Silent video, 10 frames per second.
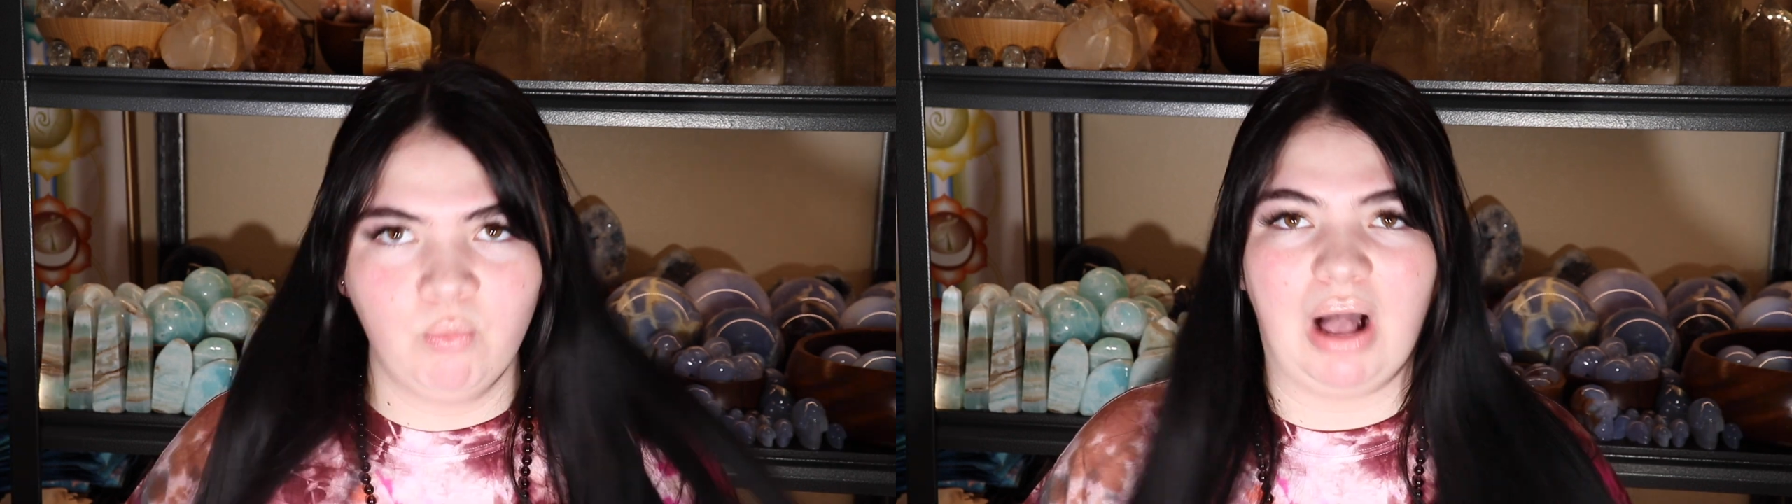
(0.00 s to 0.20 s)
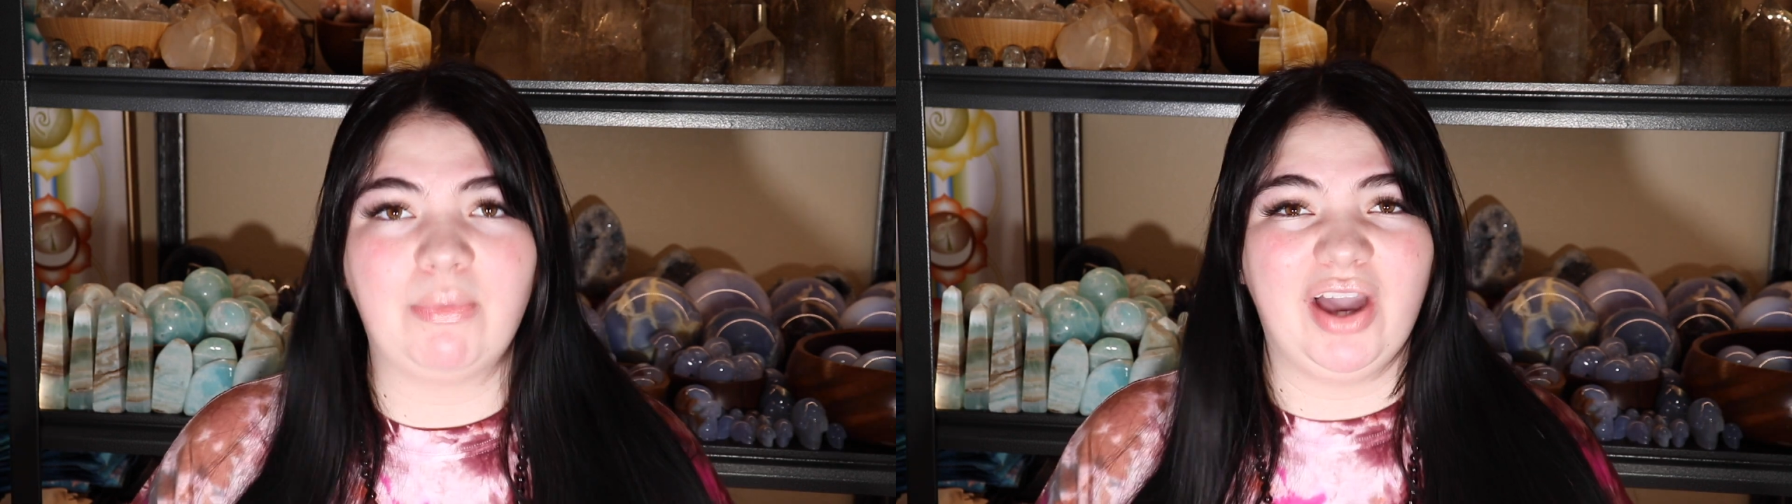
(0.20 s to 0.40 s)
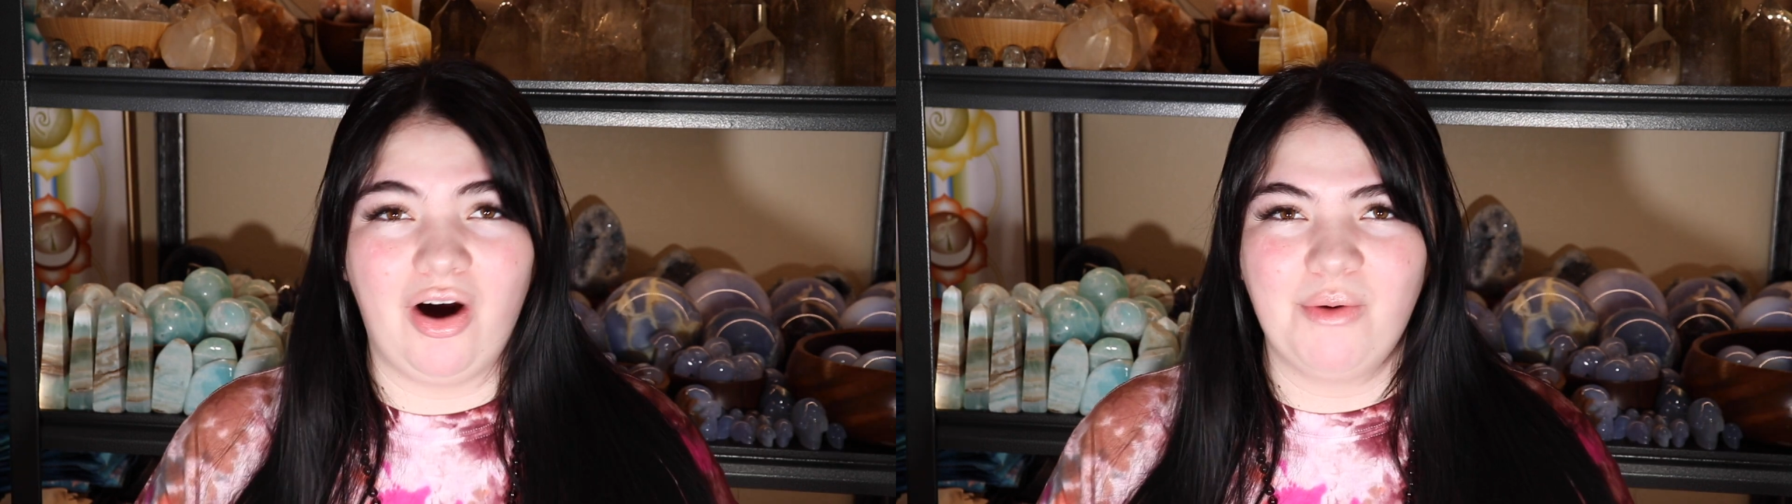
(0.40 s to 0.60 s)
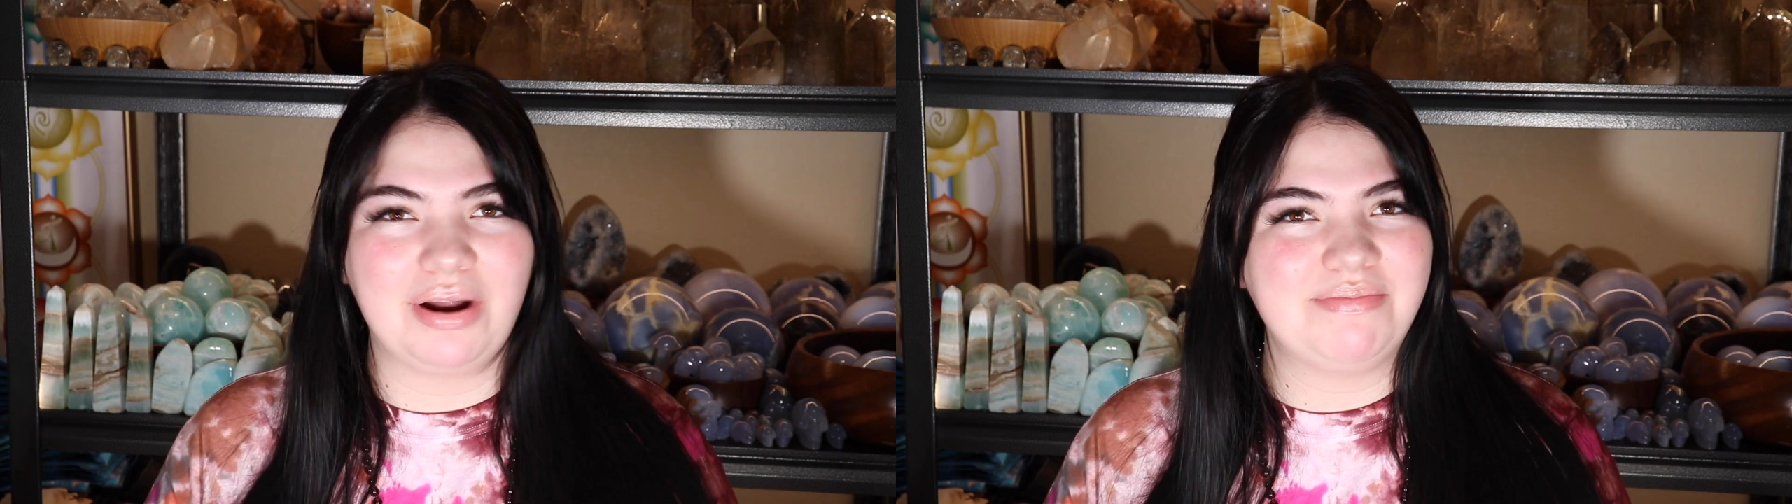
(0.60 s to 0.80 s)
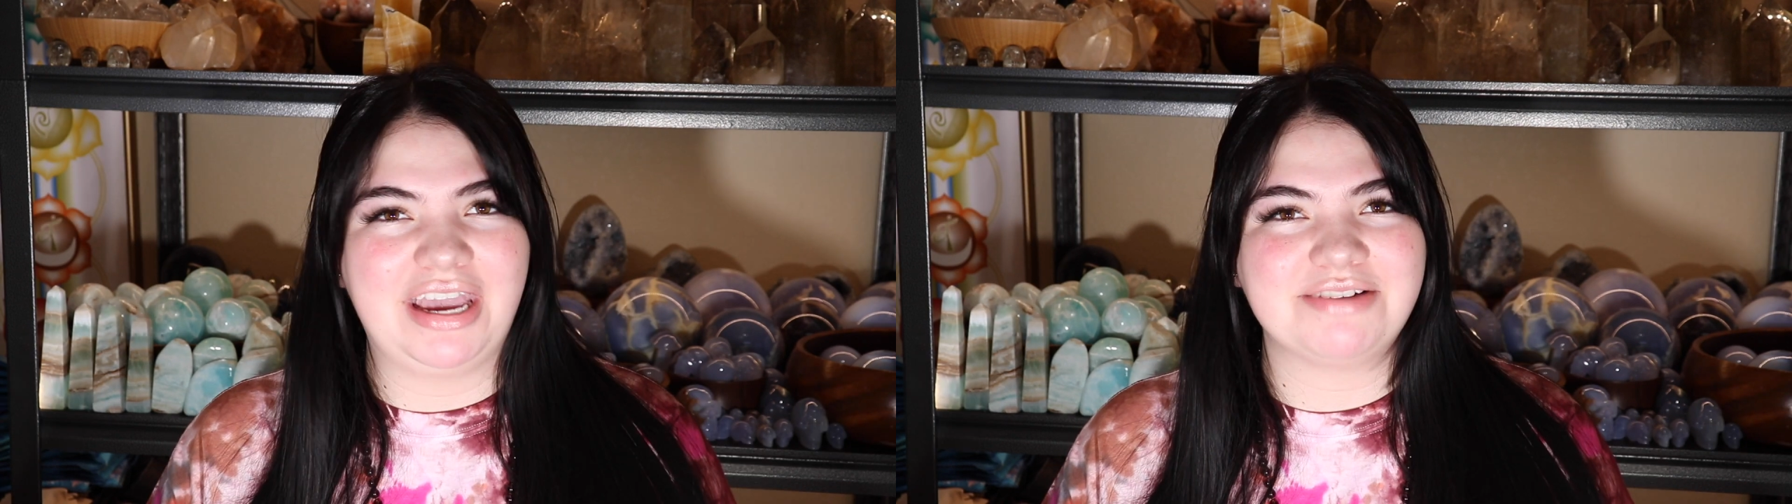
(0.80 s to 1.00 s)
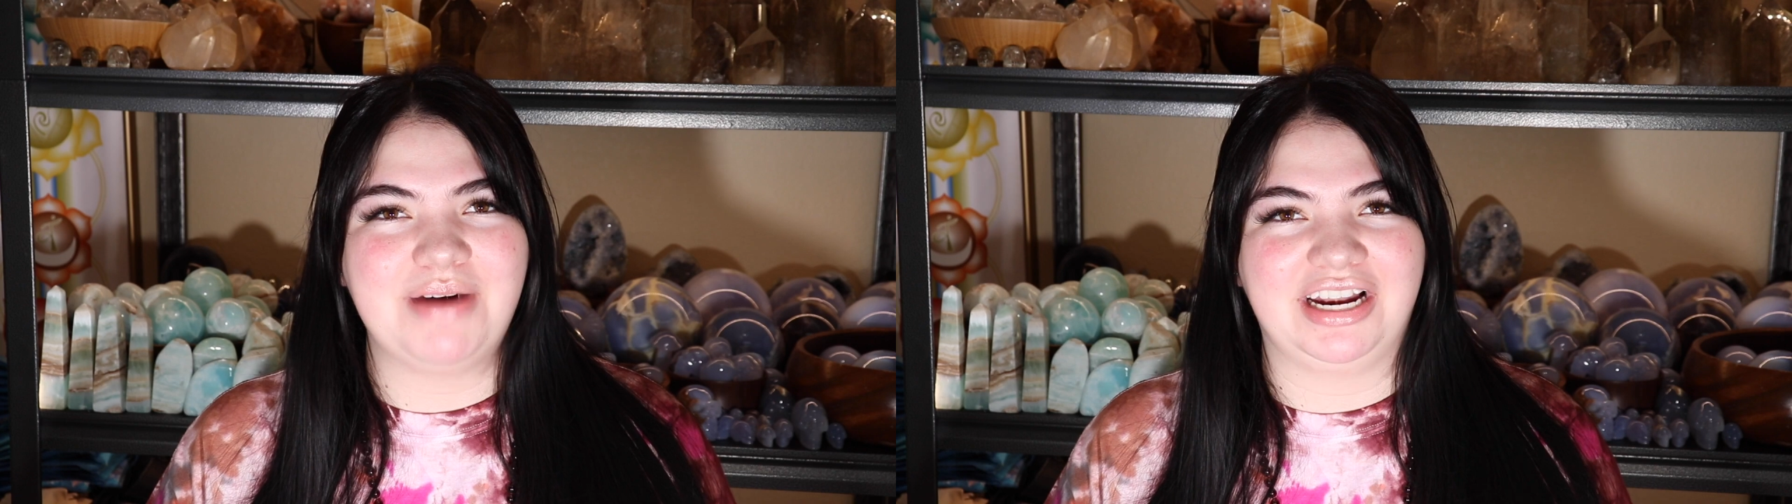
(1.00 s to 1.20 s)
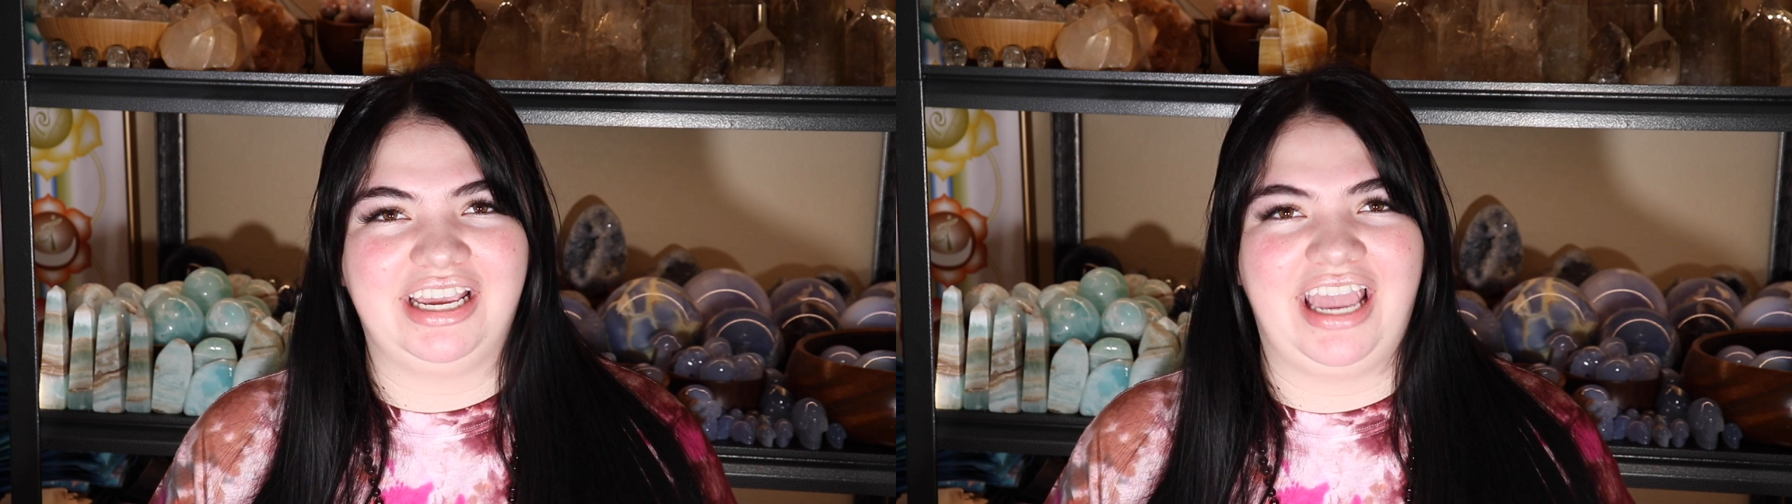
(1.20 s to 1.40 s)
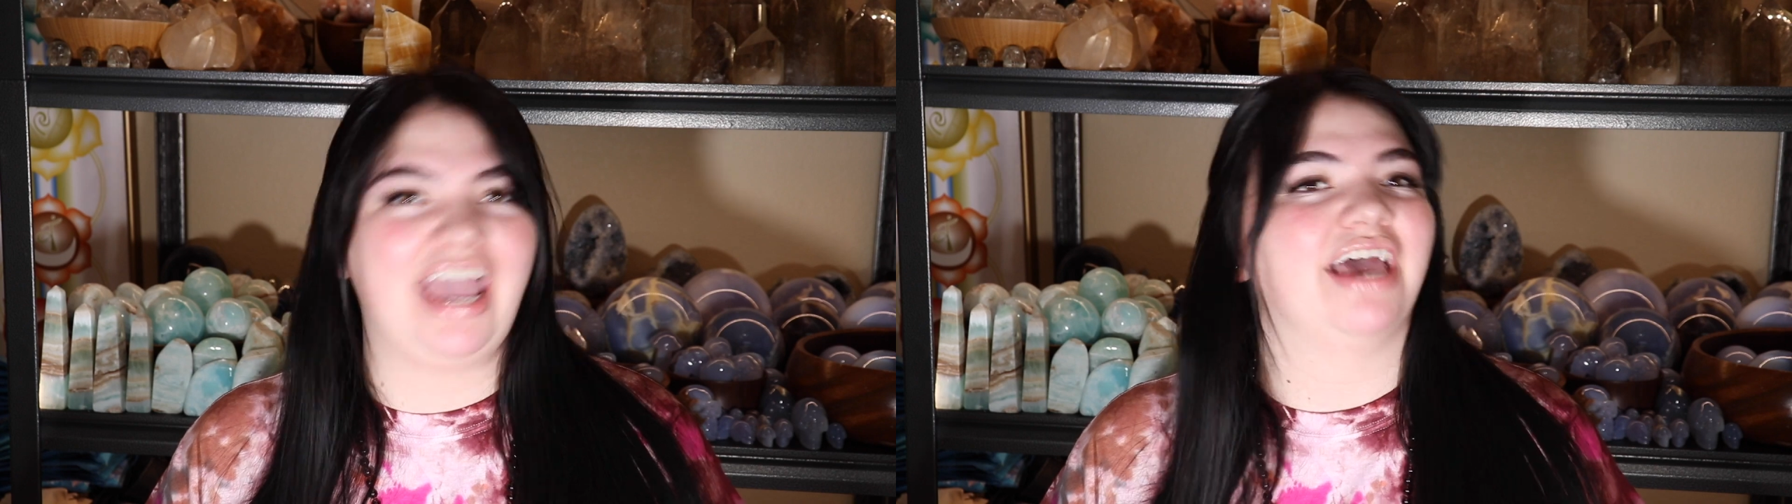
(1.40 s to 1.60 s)
While we all want to make
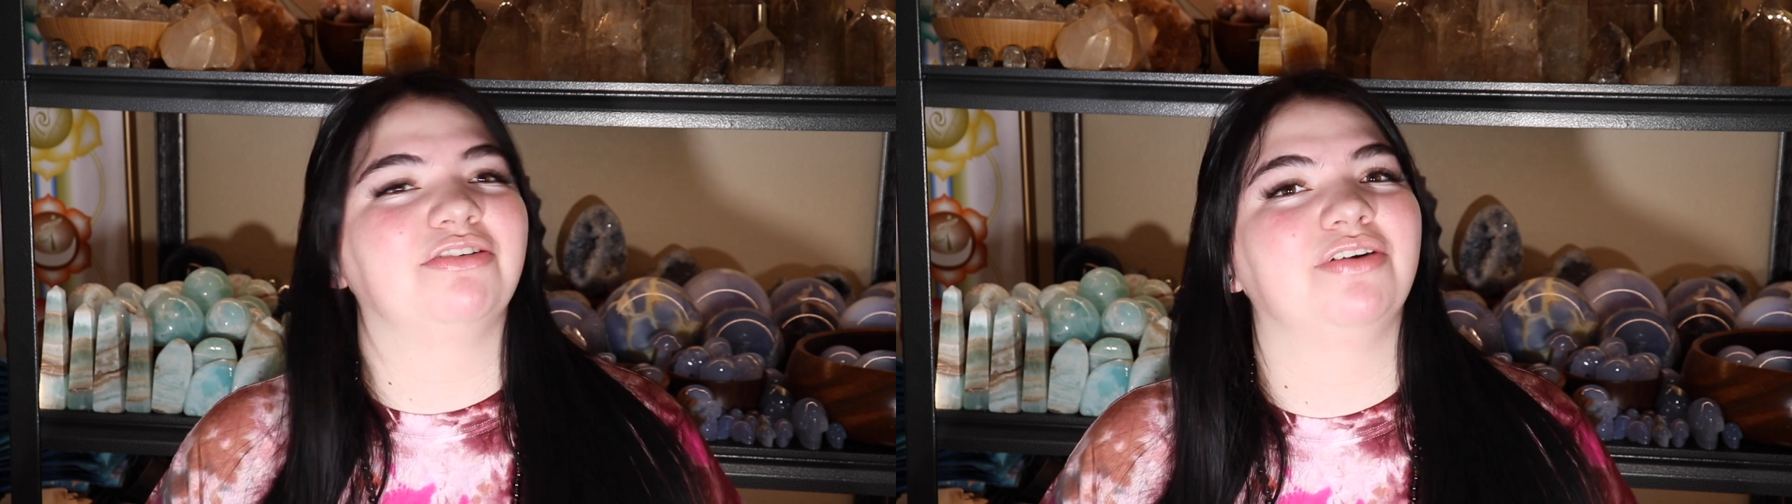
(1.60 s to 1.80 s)
money and